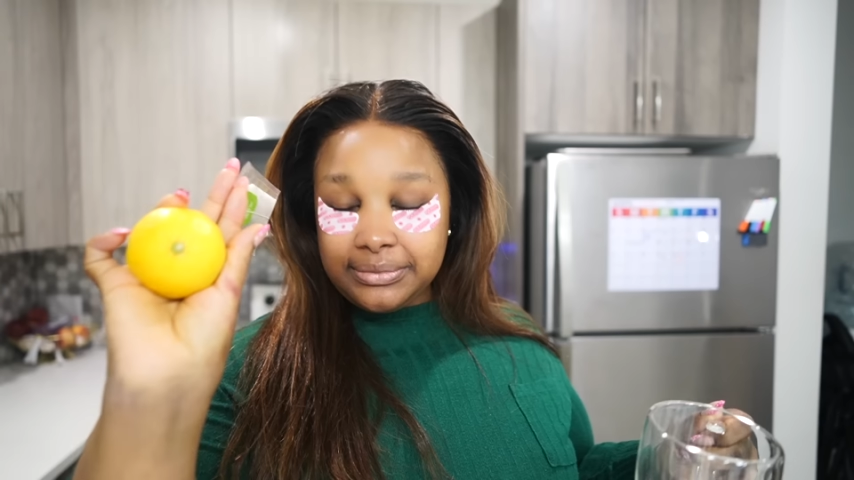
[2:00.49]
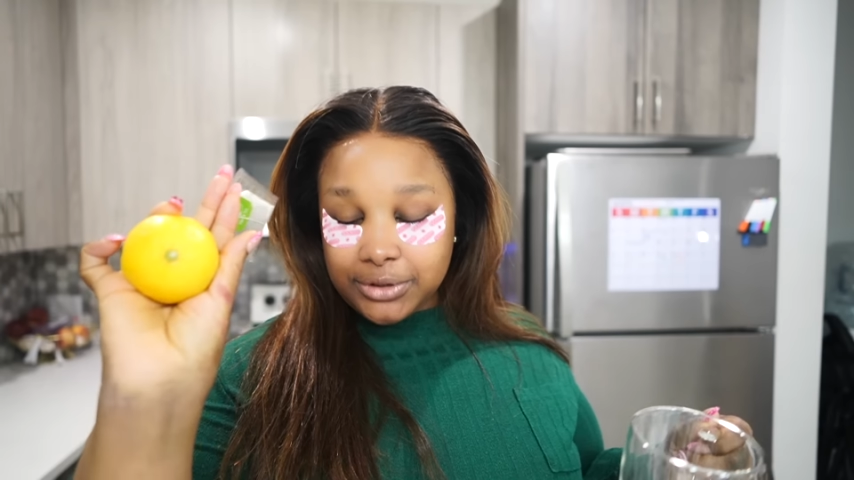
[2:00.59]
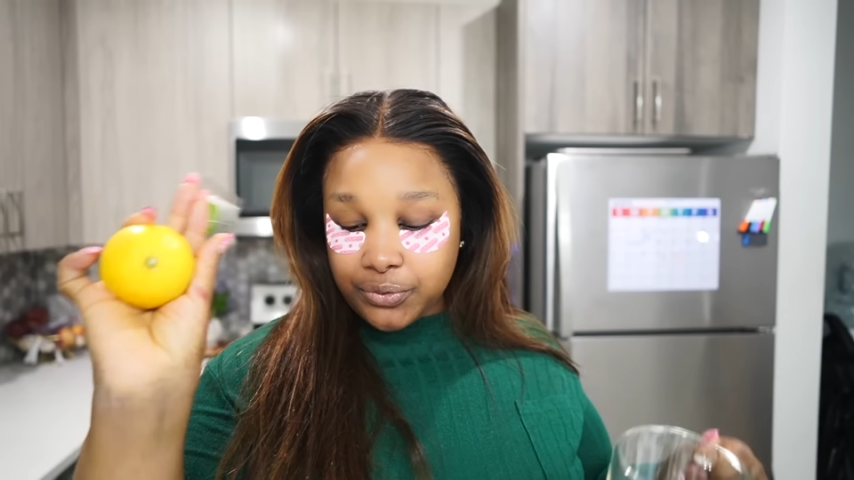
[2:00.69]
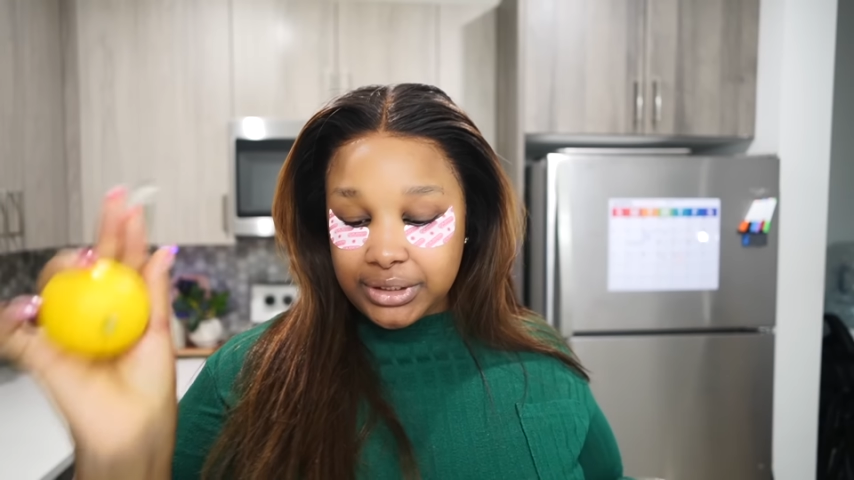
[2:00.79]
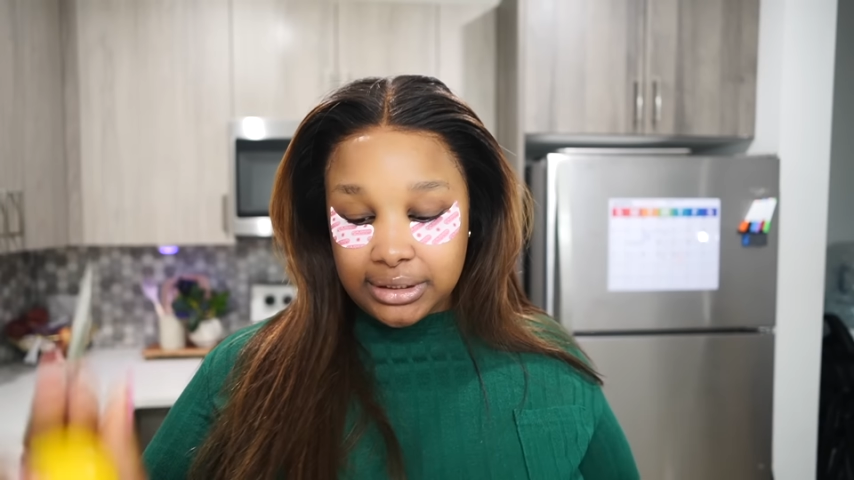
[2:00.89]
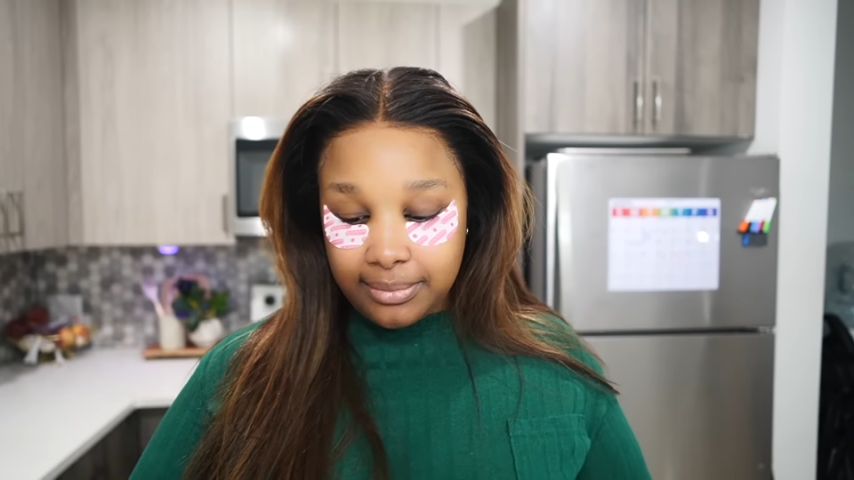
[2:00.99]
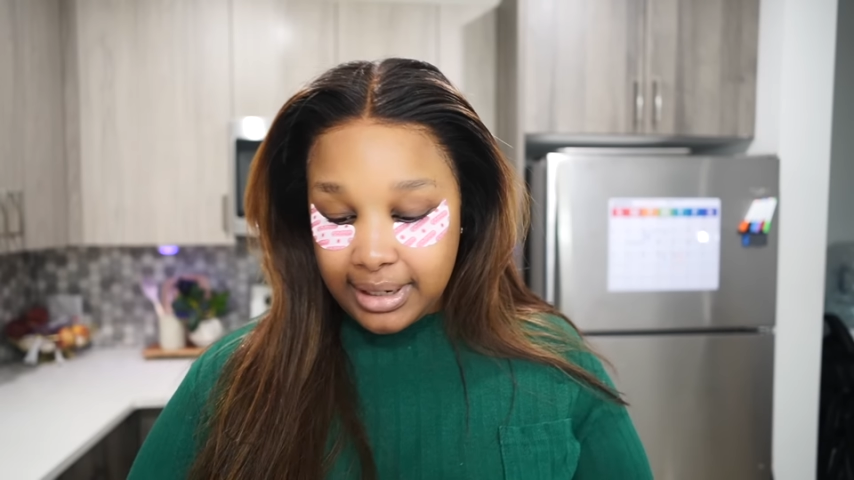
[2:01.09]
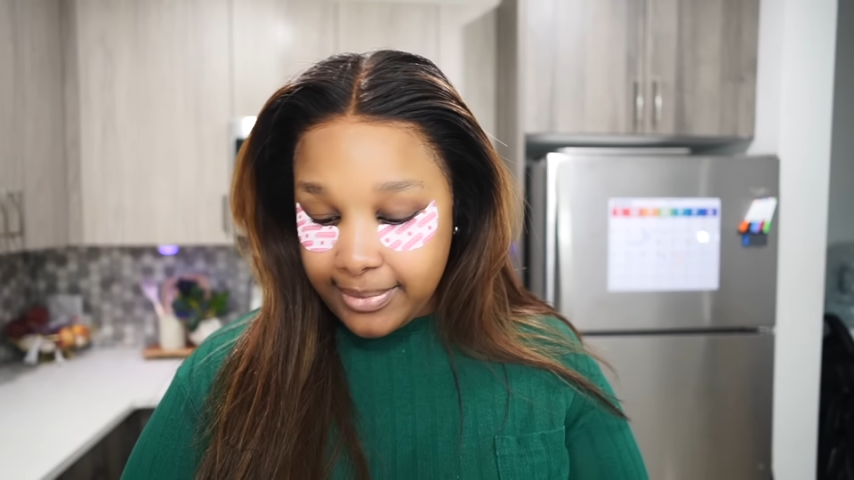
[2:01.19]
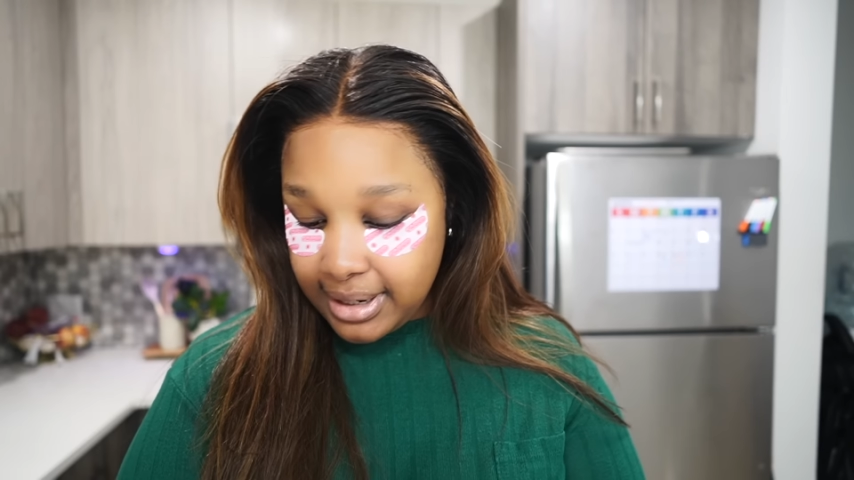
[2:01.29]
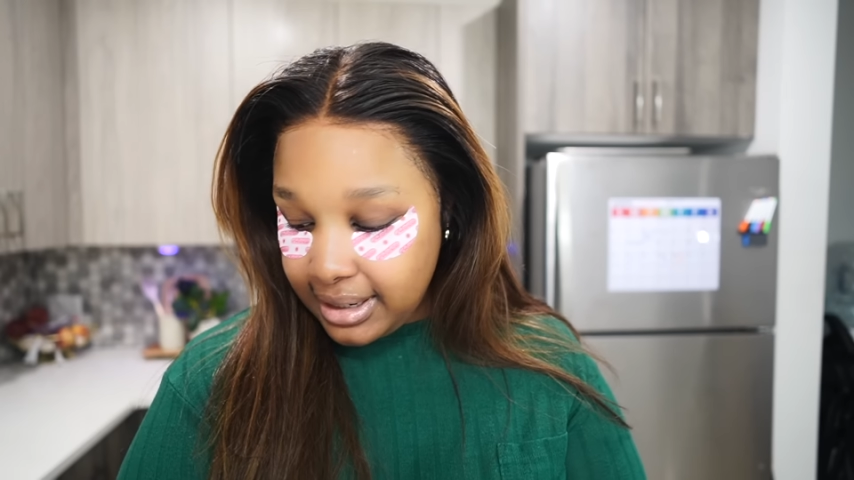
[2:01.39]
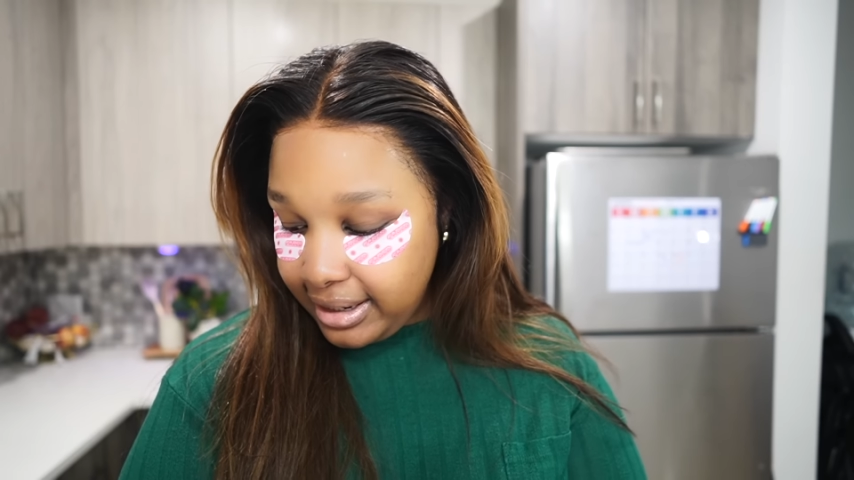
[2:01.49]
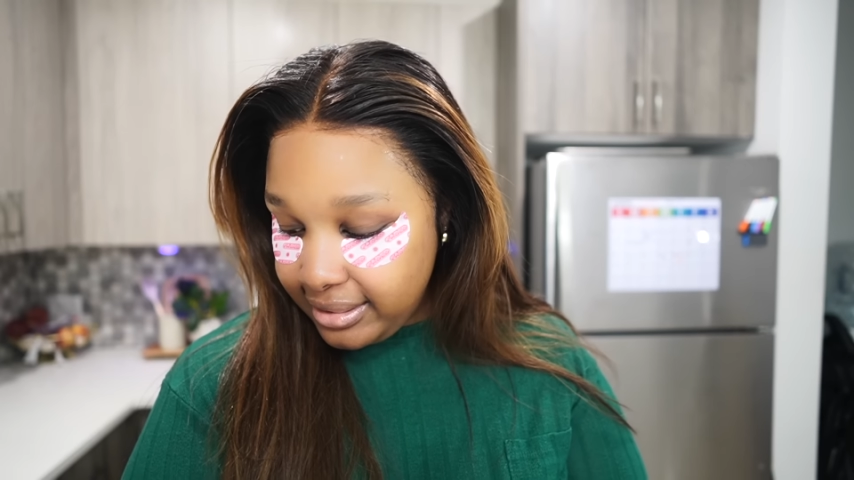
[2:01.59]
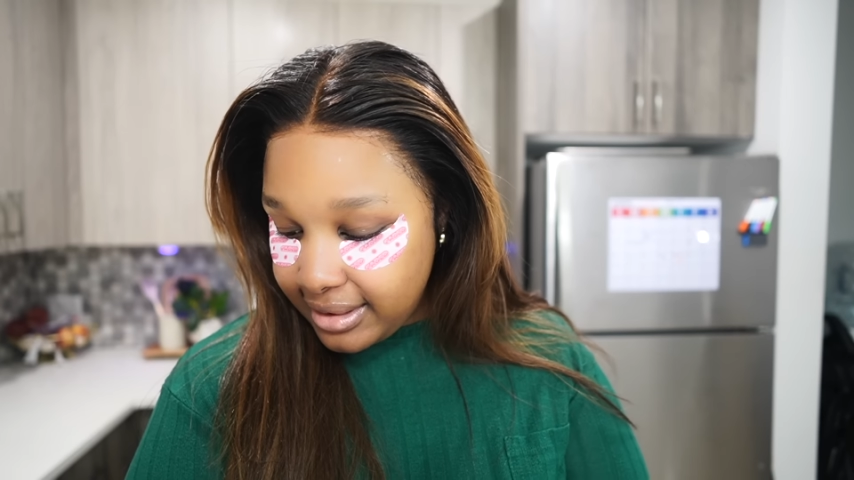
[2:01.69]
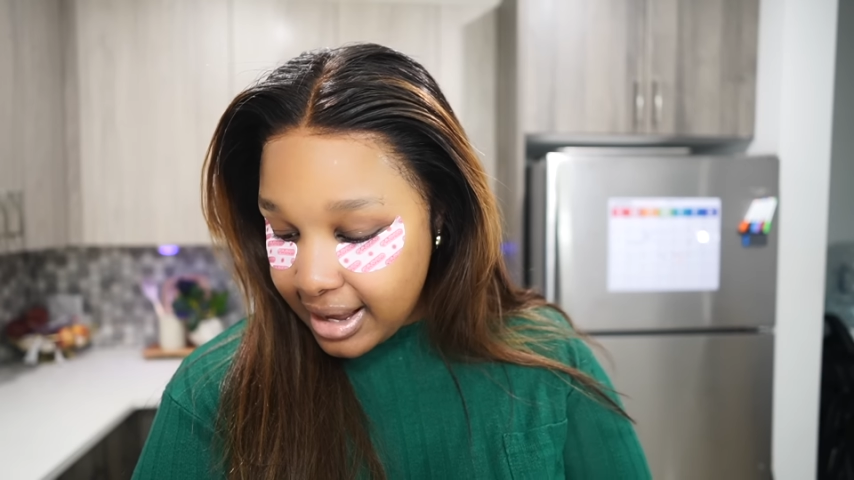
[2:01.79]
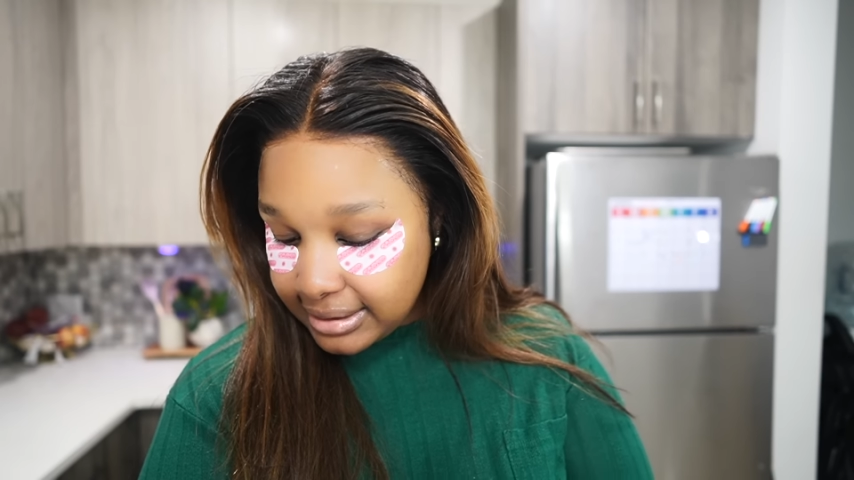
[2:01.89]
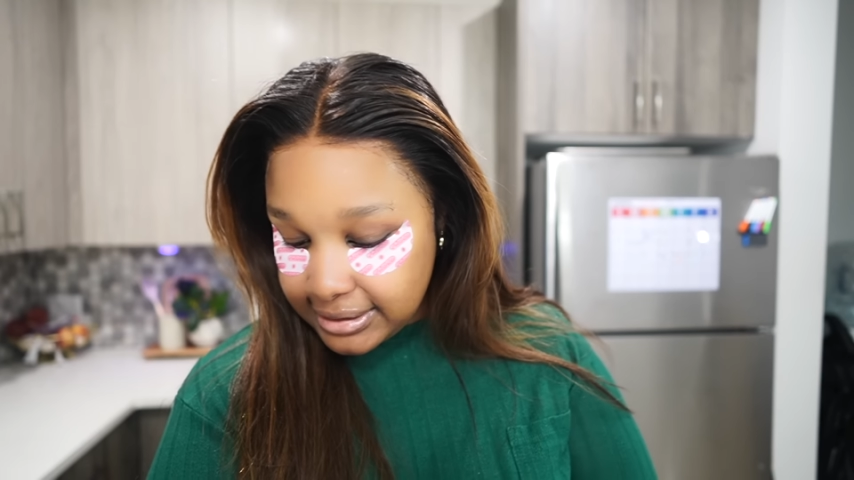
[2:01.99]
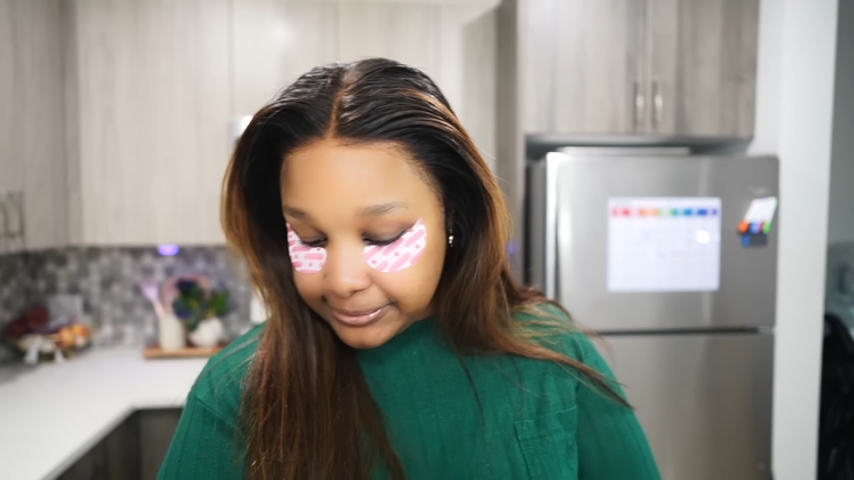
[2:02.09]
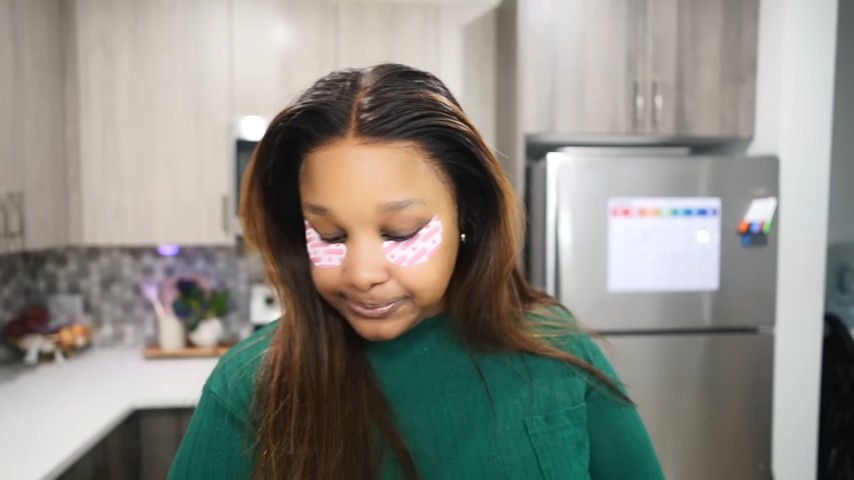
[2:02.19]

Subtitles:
squeeze some lemon in that.